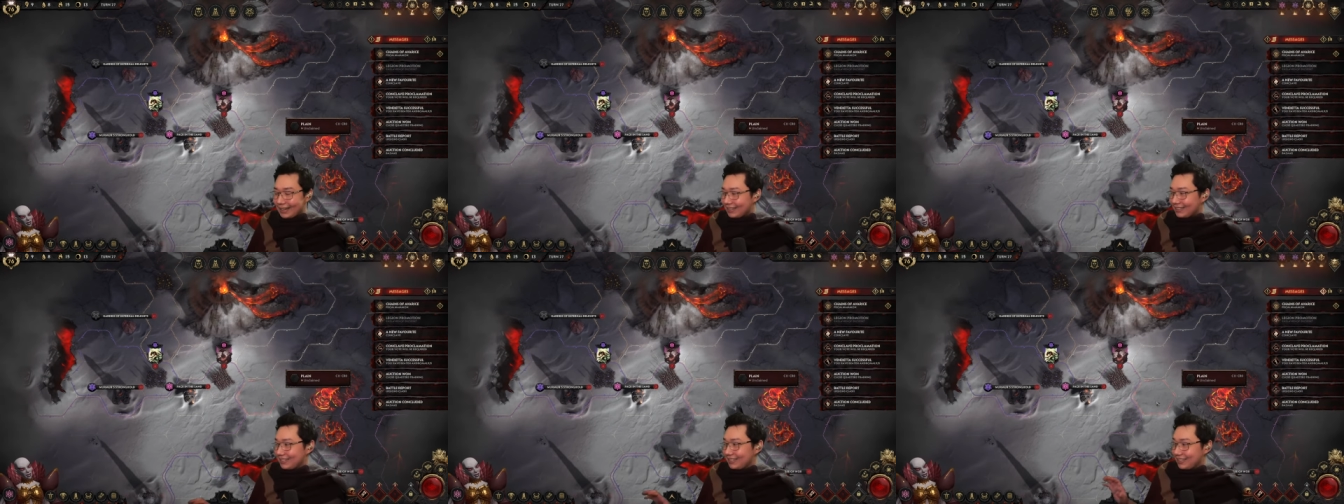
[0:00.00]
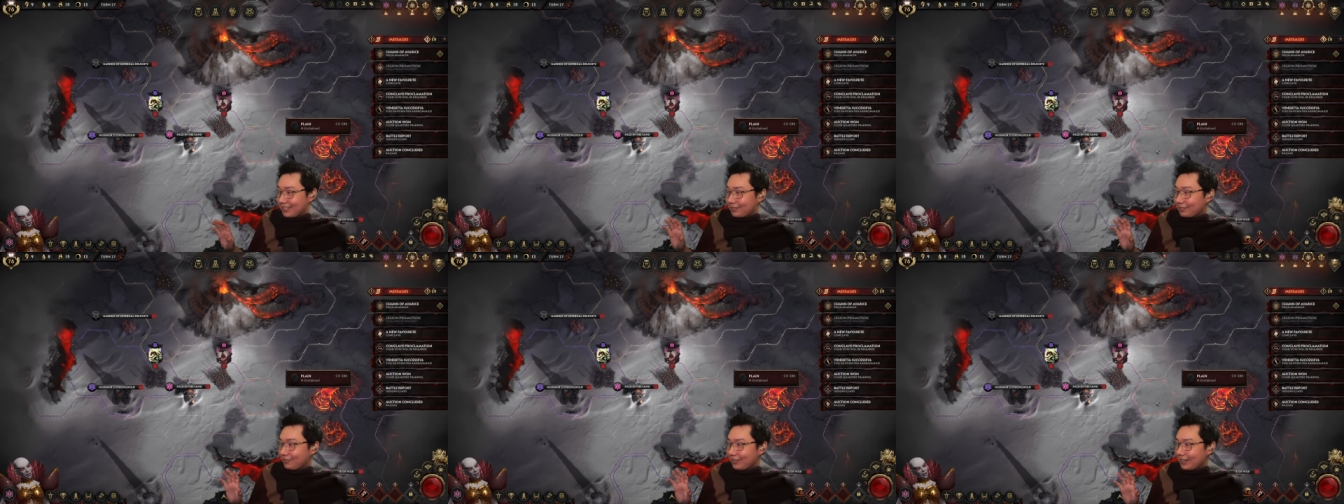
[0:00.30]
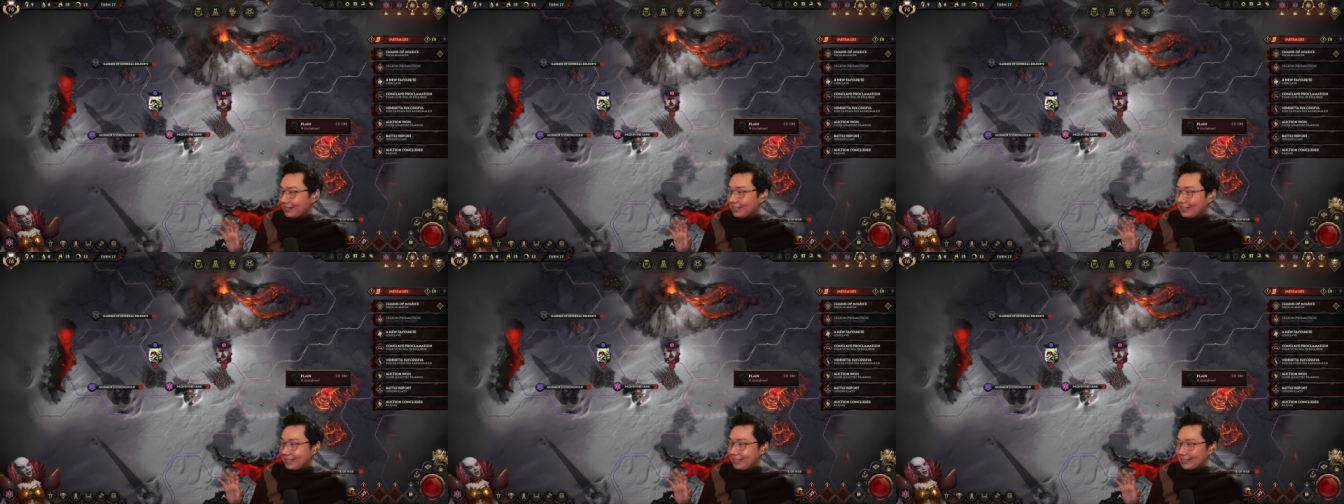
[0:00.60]
It's just
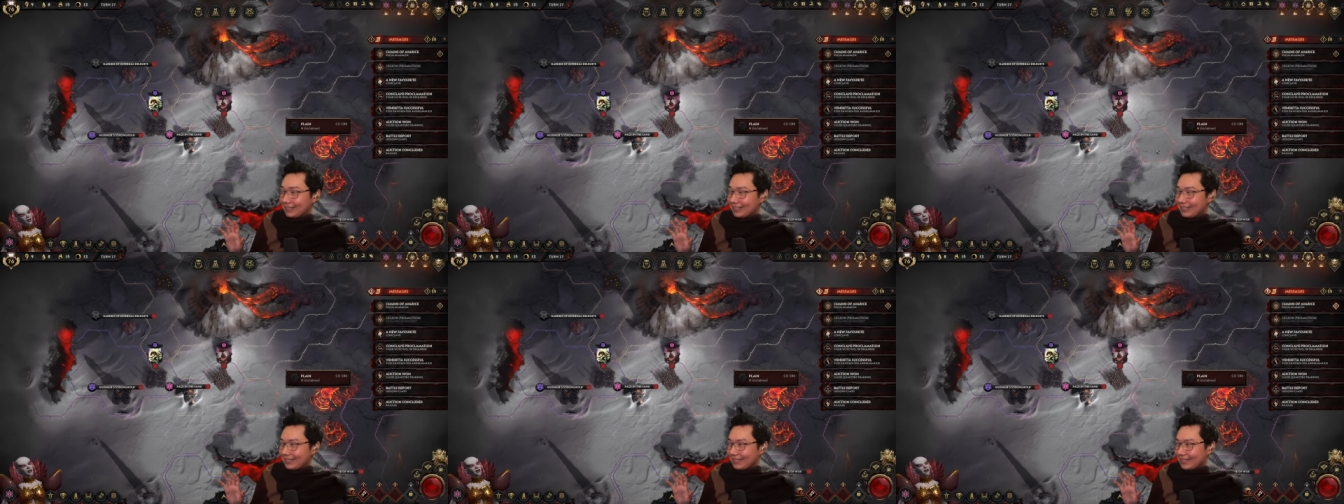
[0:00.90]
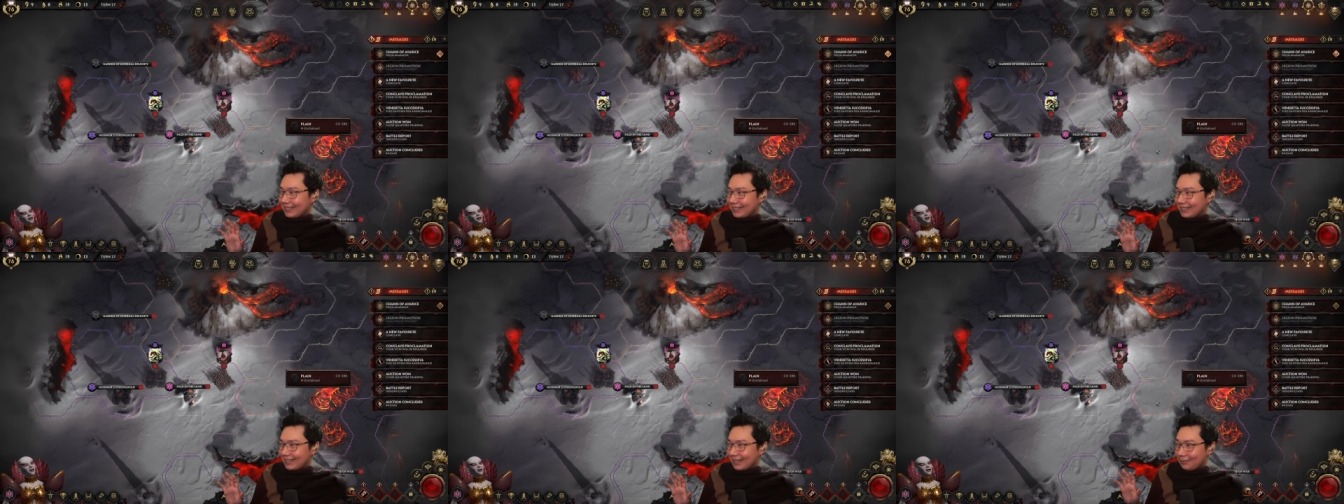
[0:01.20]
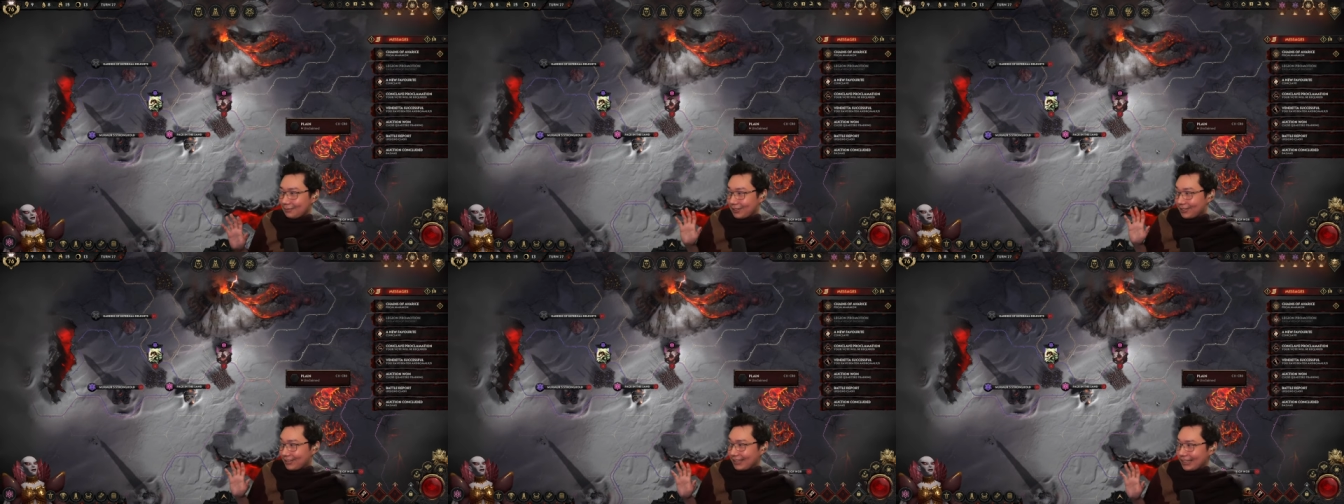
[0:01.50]
very concerning.
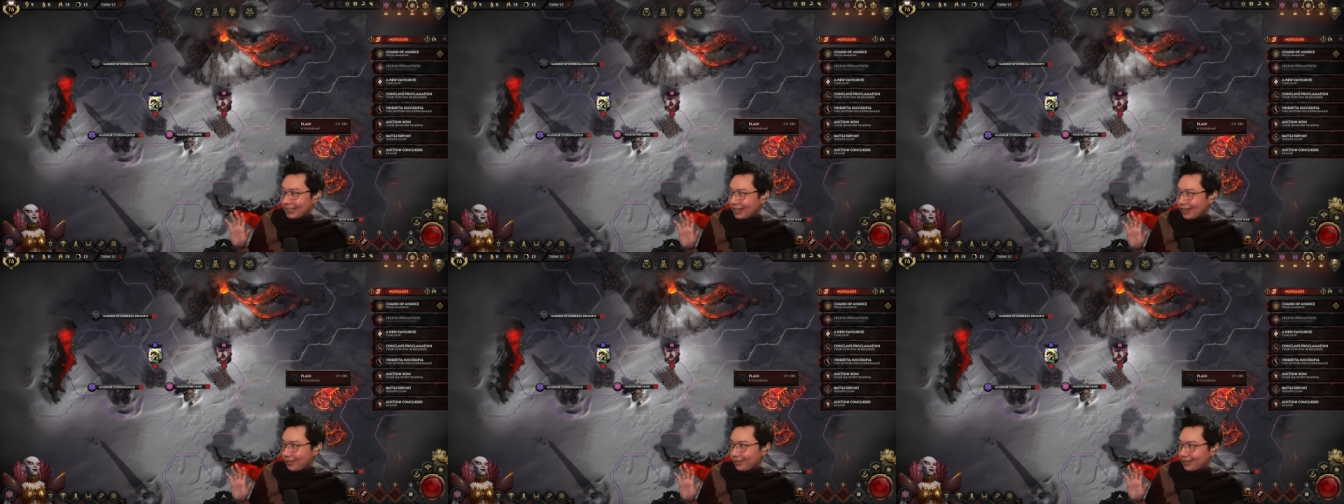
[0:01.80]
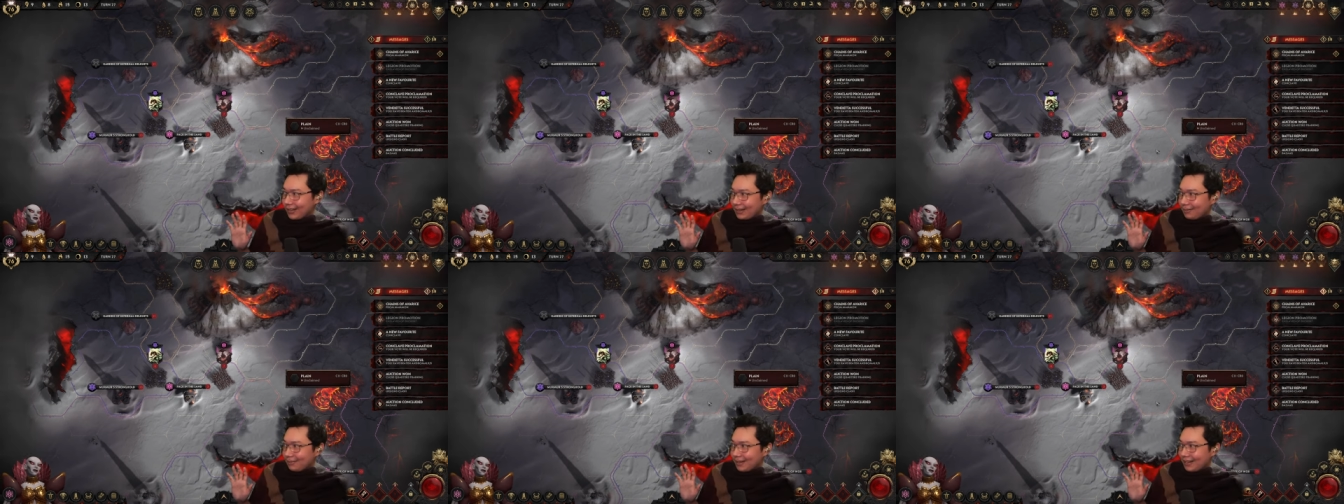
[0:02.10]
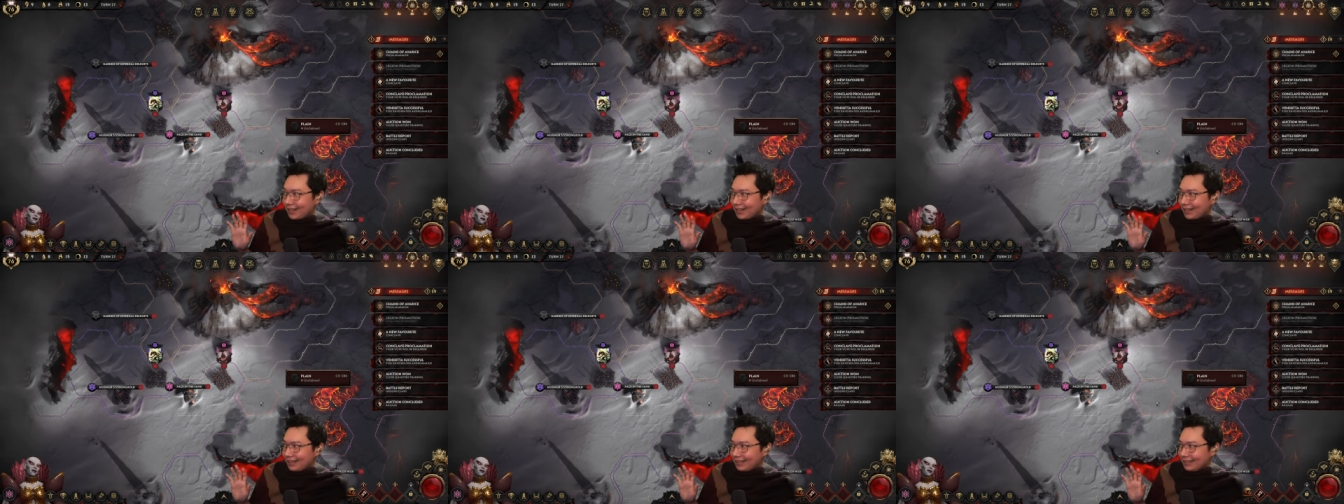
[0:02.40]
I'm looking over at
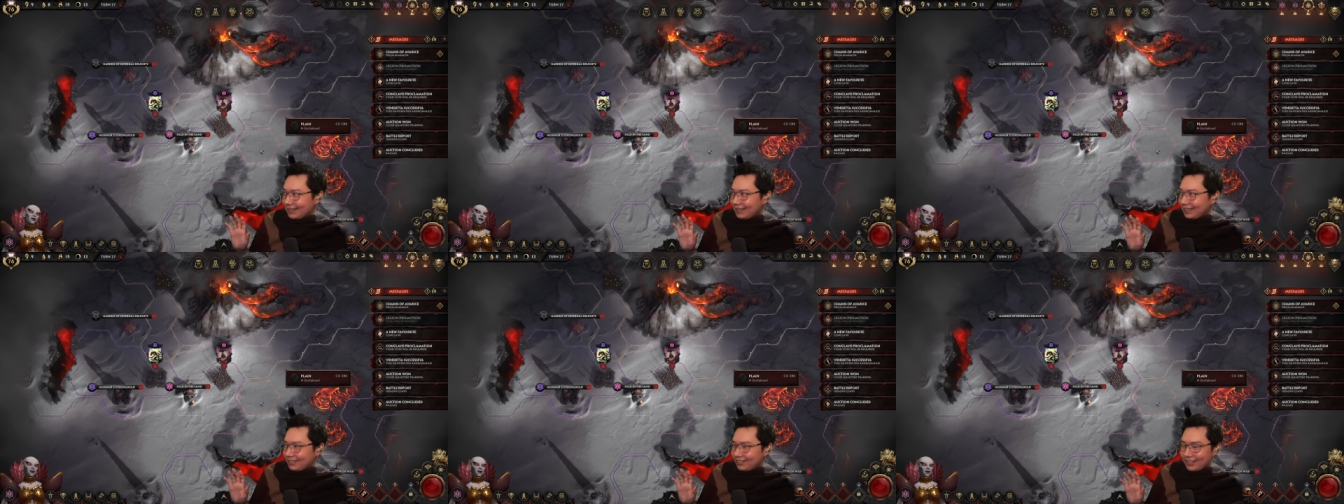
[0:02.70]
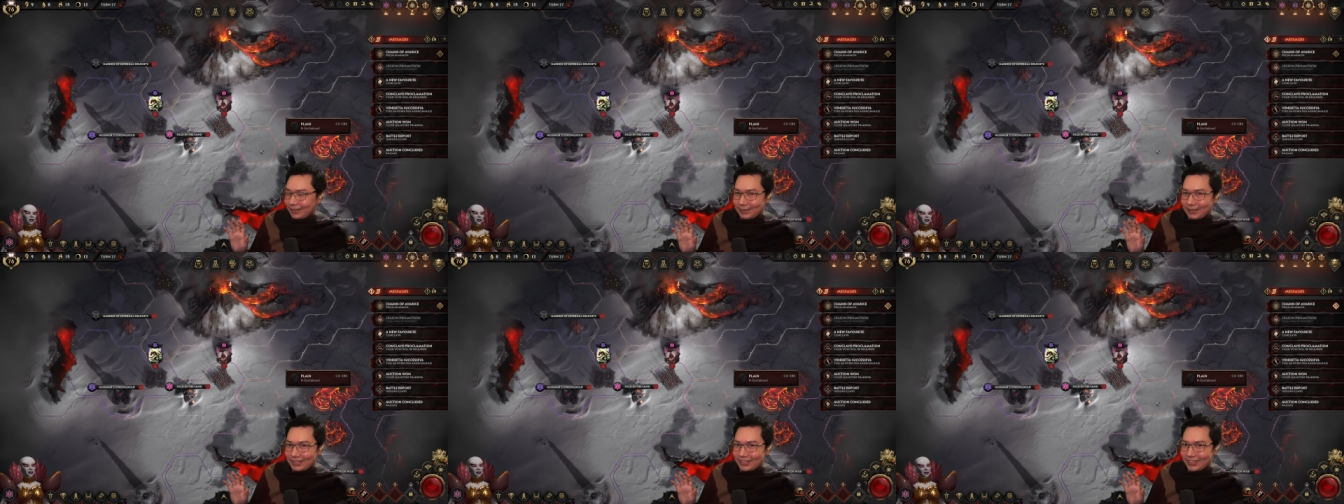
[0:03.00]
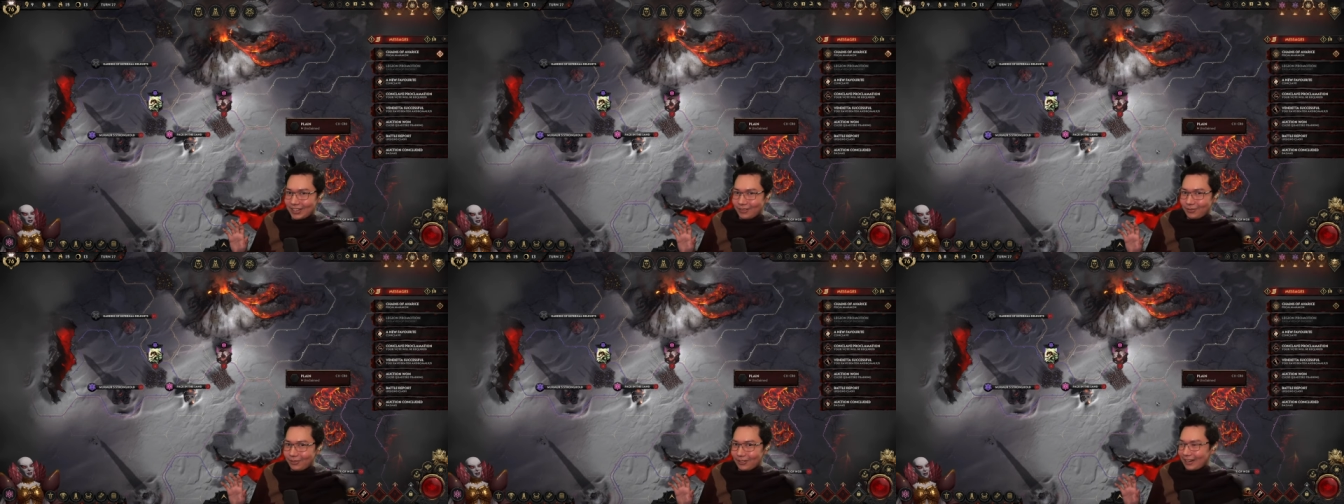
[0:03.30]
my streaming
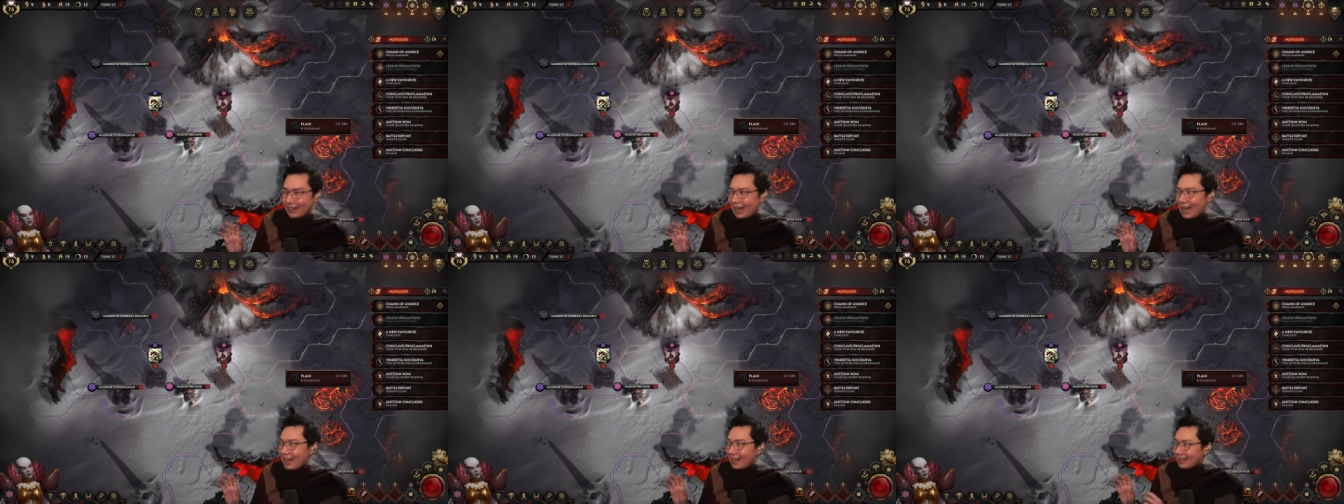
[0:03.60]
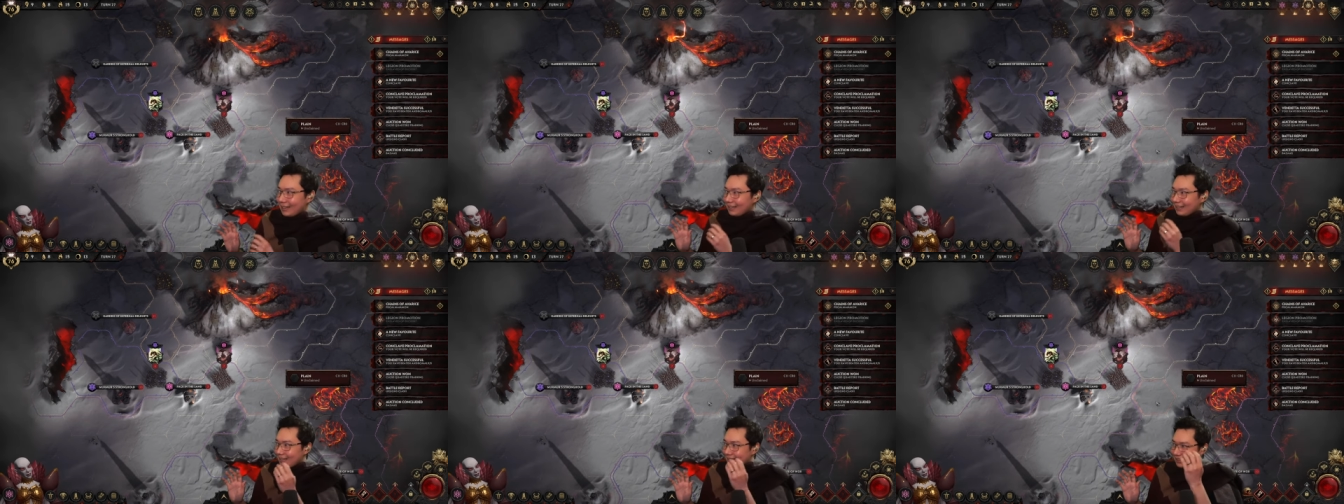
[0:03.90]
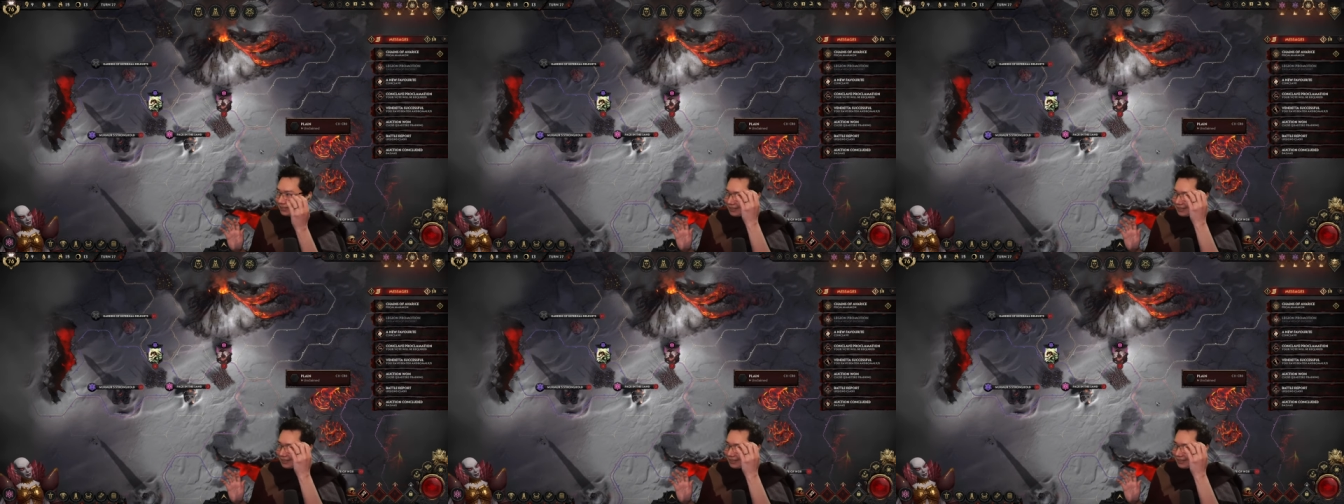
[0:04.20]
software and